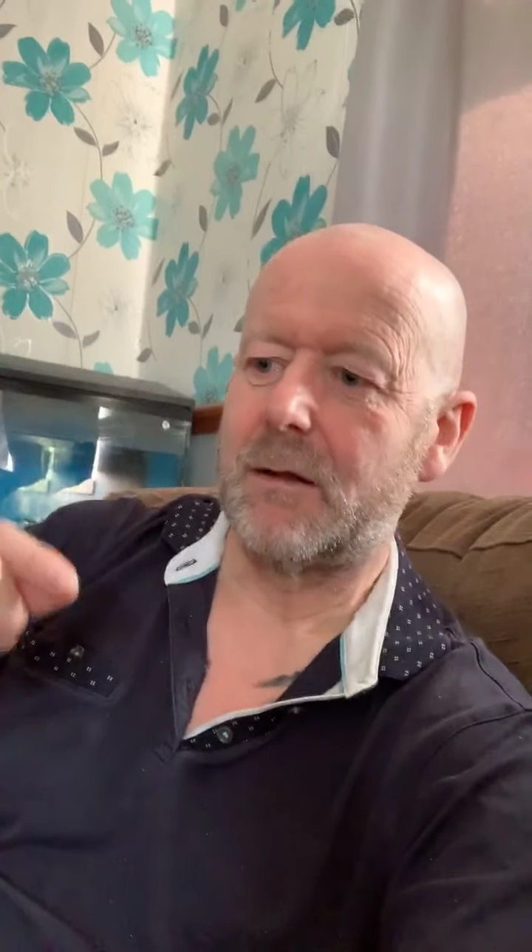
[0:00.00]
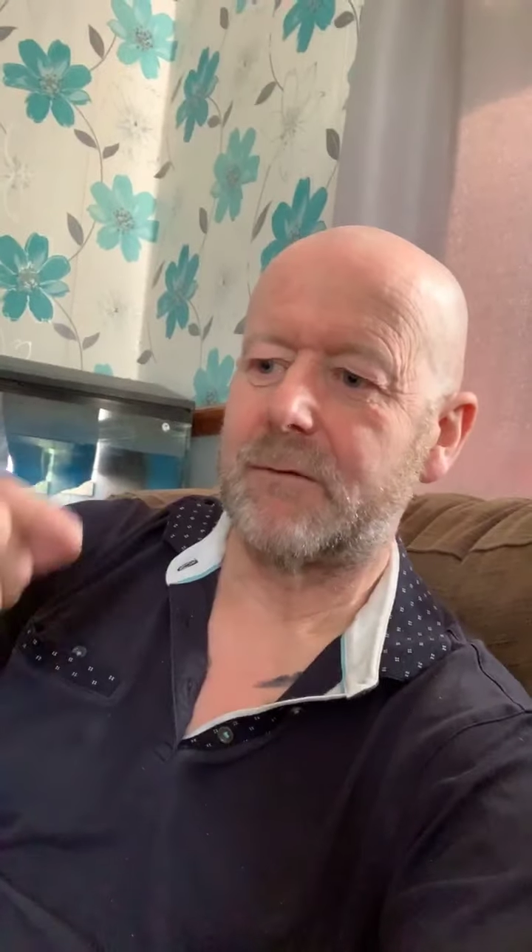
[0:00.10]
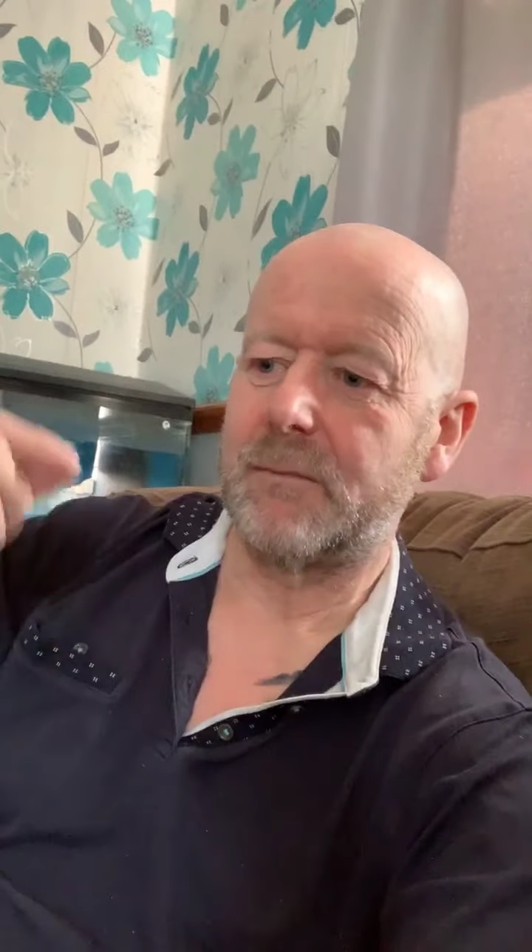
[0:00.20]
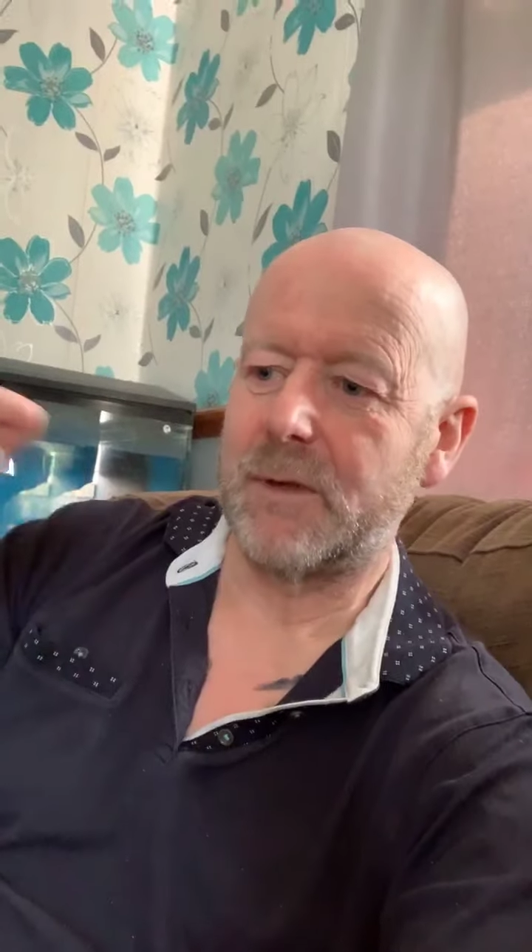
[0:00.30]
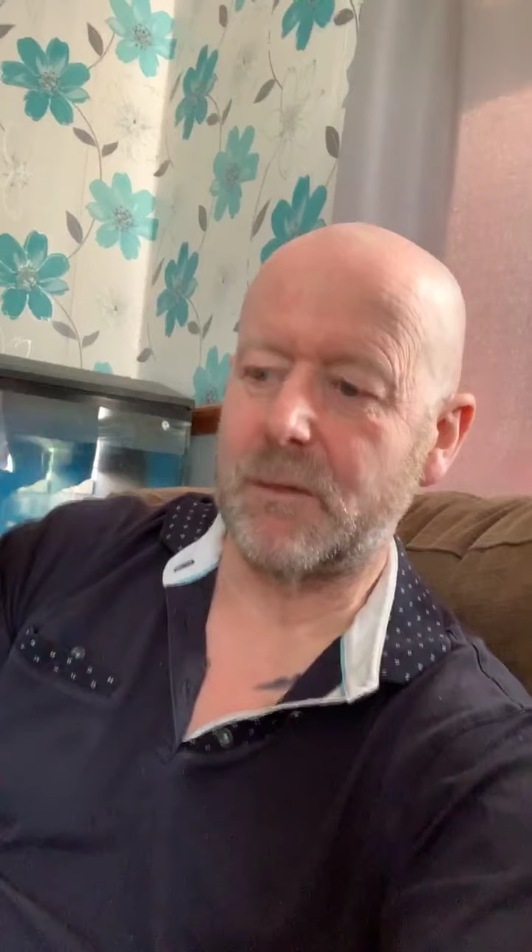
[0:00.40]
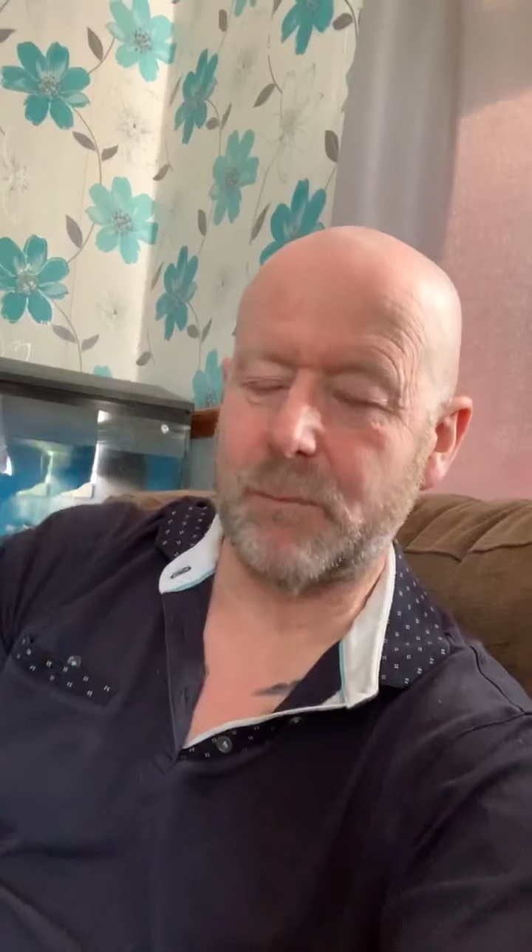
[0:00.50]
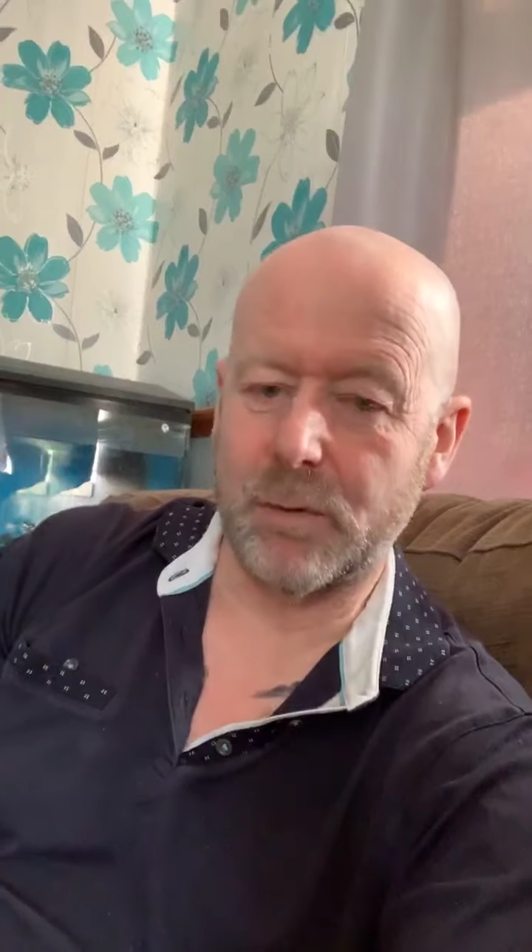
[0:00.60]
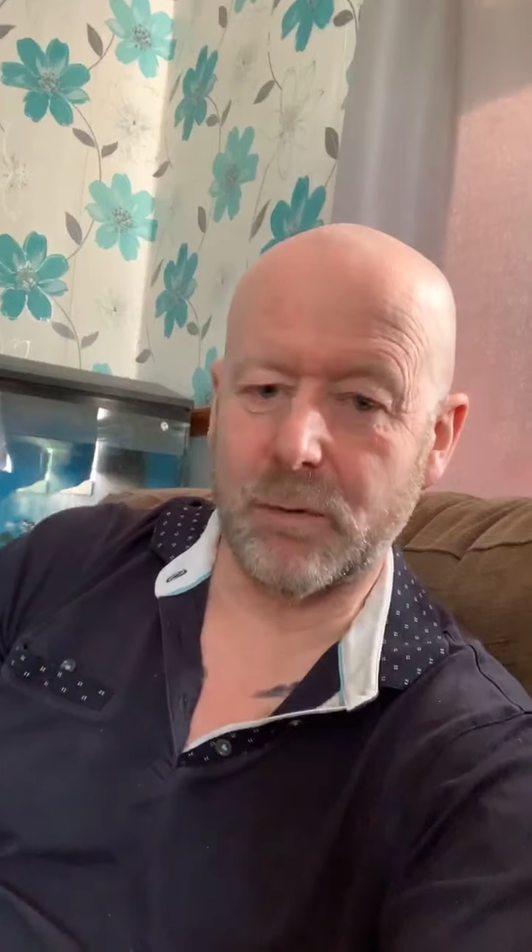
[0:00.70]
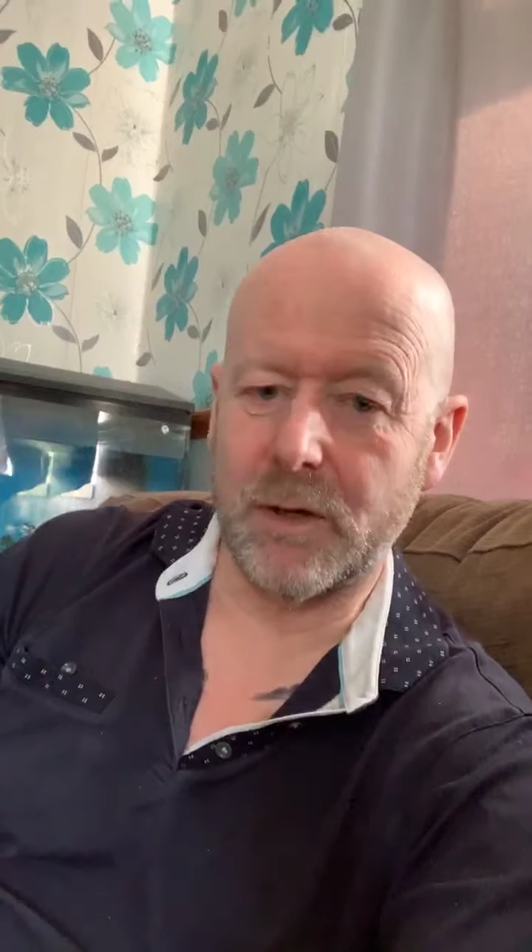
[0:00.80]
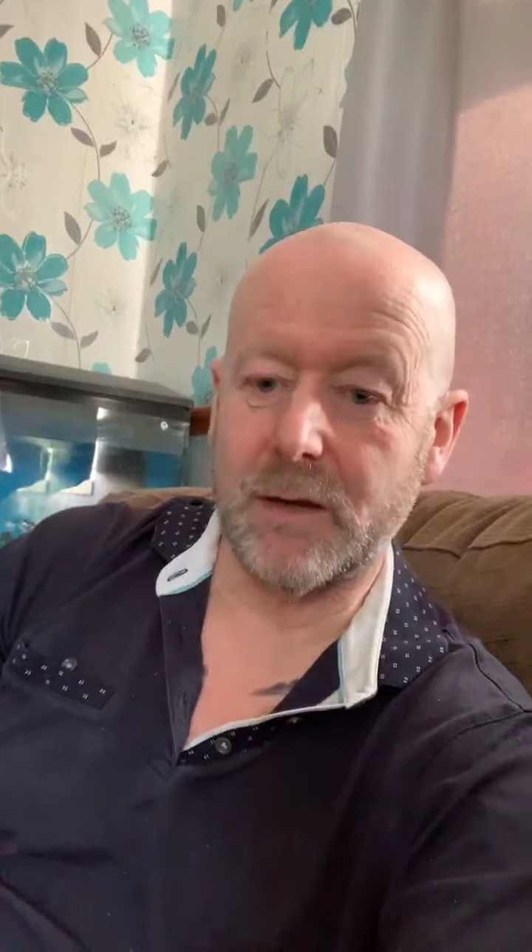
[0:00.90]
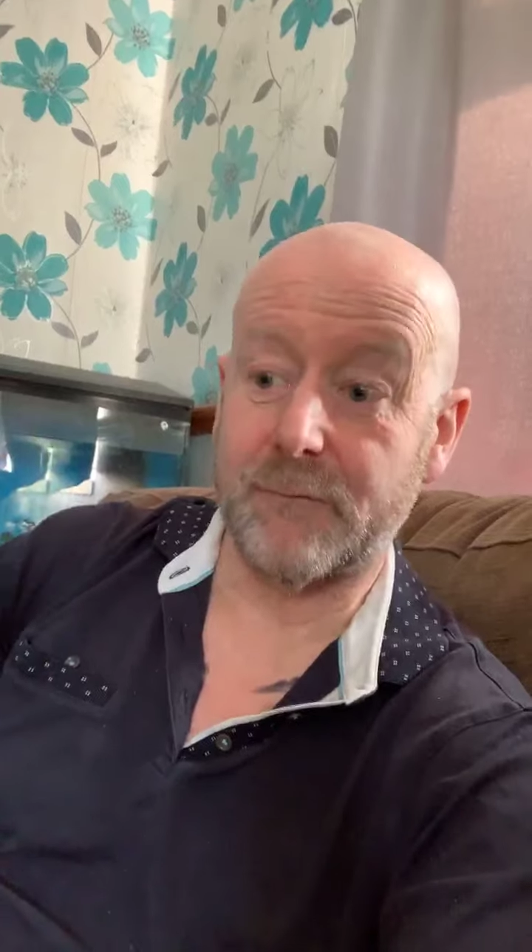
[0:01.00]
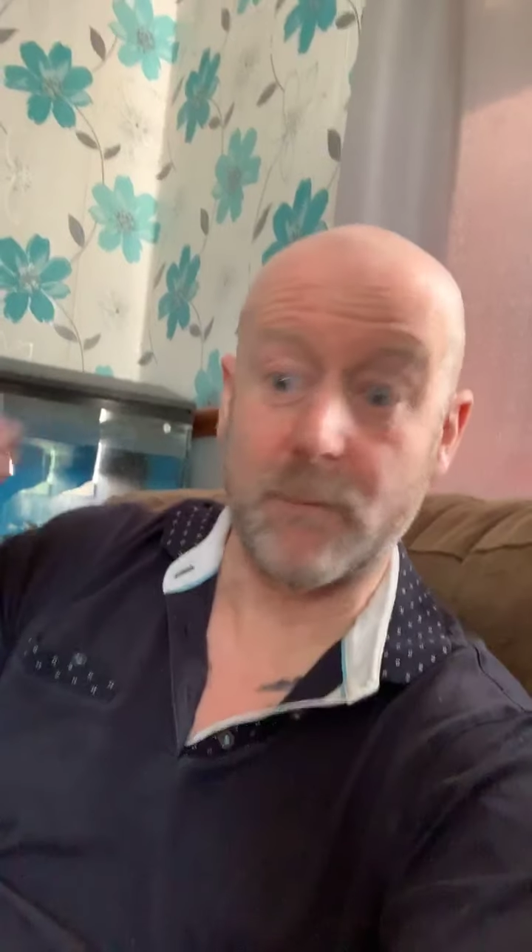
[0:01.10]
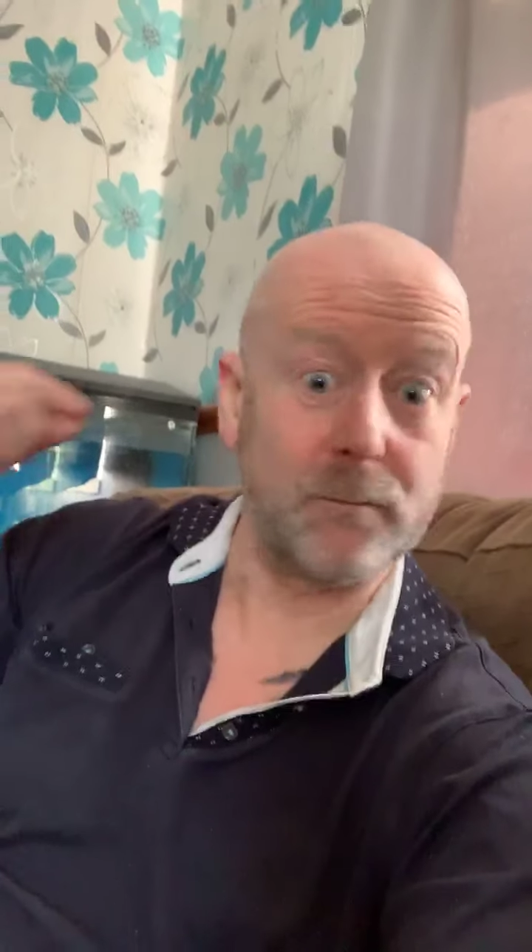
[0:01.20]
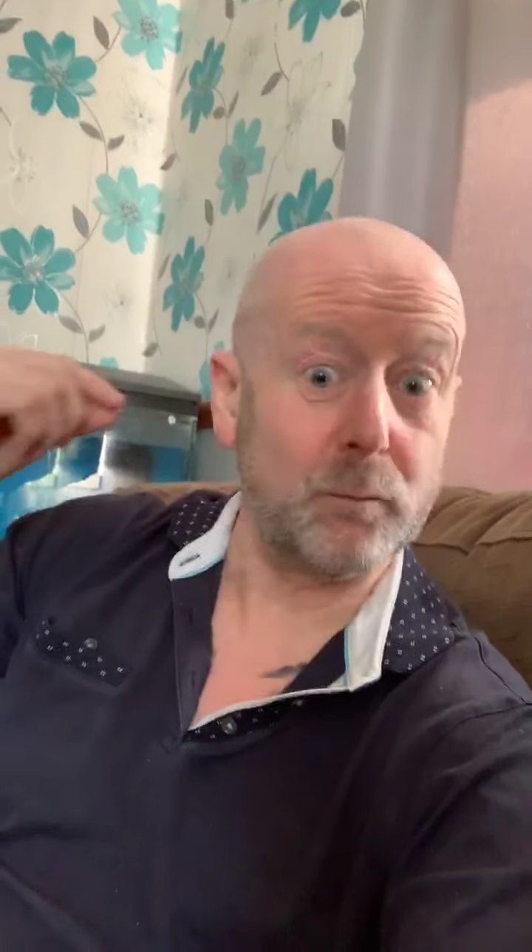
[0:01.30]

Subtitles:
the employer, from